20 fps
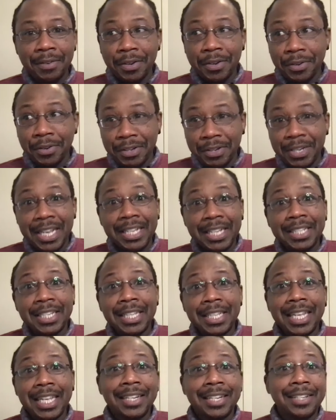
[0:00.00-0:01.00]
you're
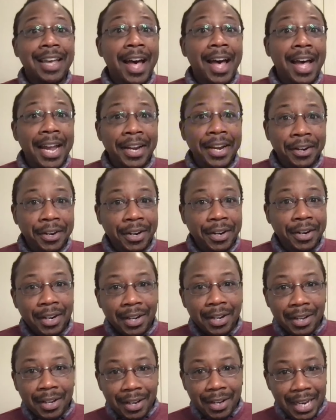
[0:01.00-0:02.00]
testing the entire
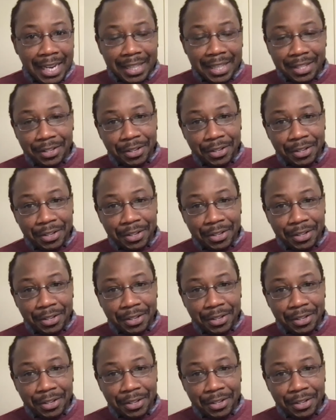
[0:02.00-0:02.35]
length.